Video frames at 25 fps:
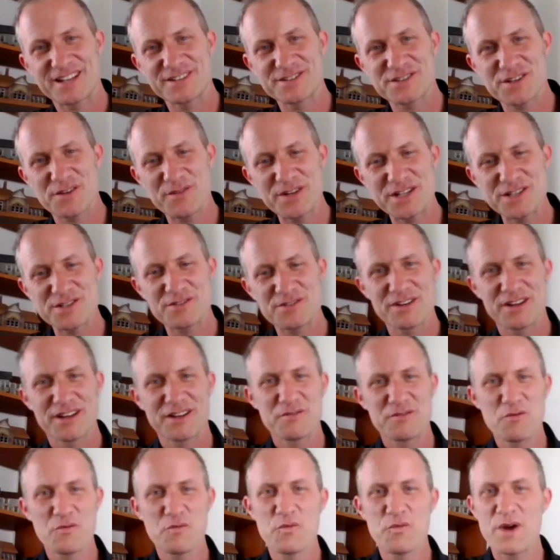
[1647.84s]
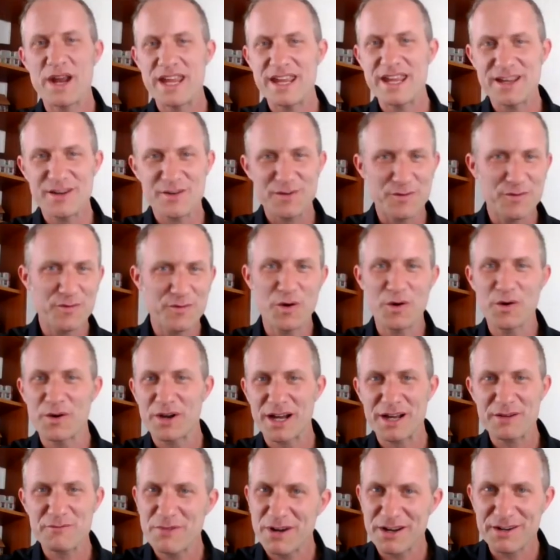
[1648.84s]
And so each week or
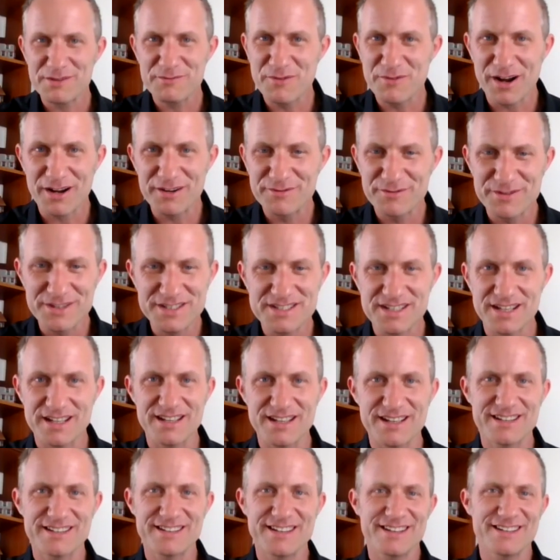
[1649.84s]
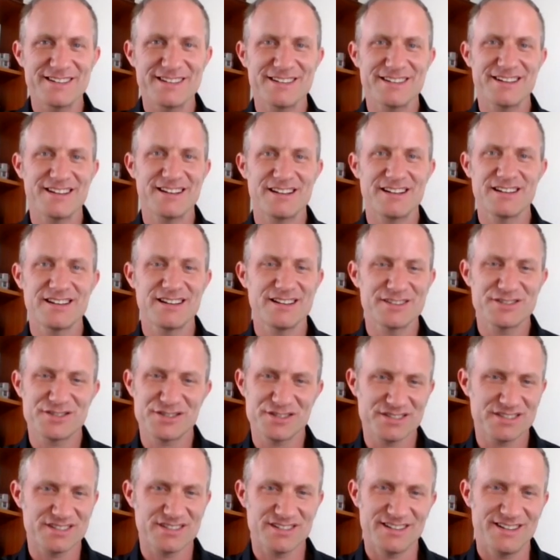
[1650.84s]
fortnight I'd visit, and
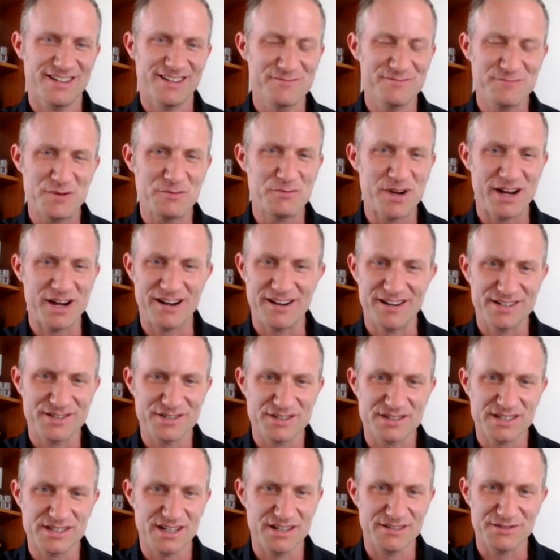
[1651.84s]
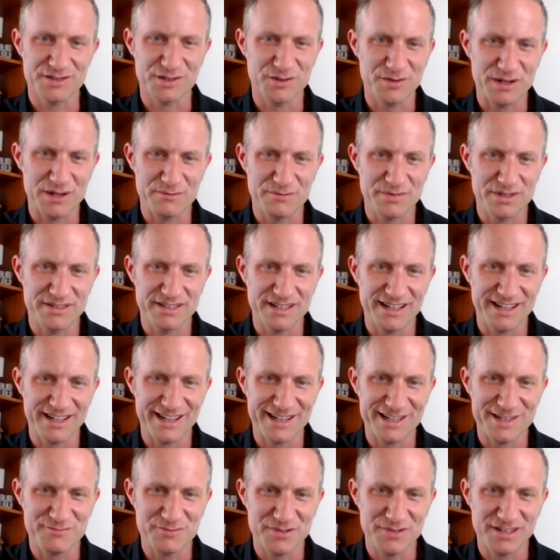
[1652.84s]
I'm aware I just held you up. You didn't
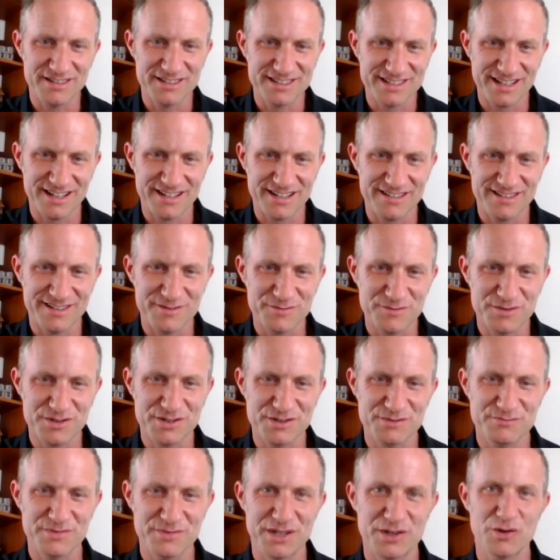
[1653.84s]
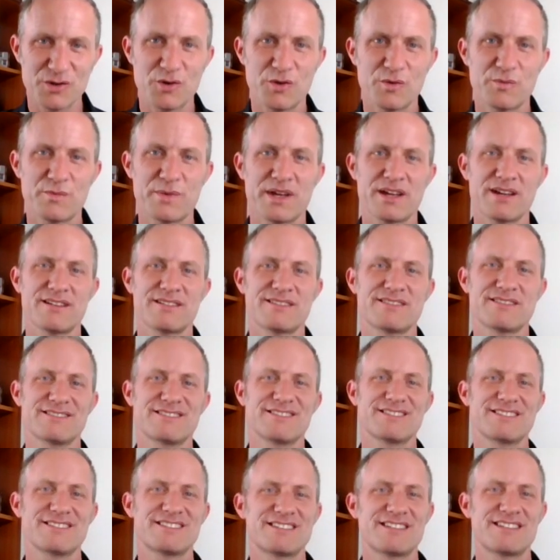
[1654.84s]
get any work done. I would just be gawping
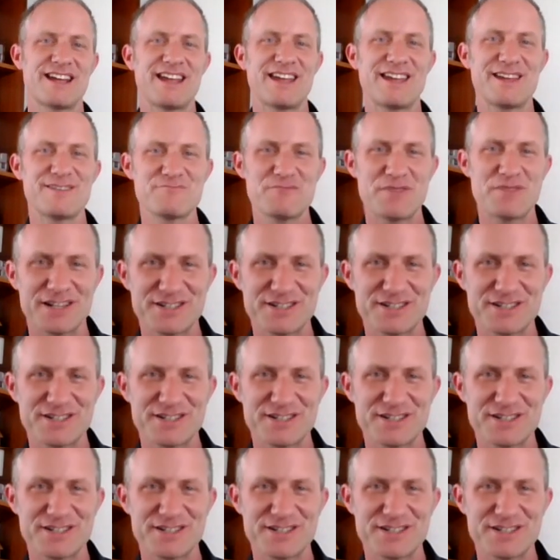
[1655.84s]
and taking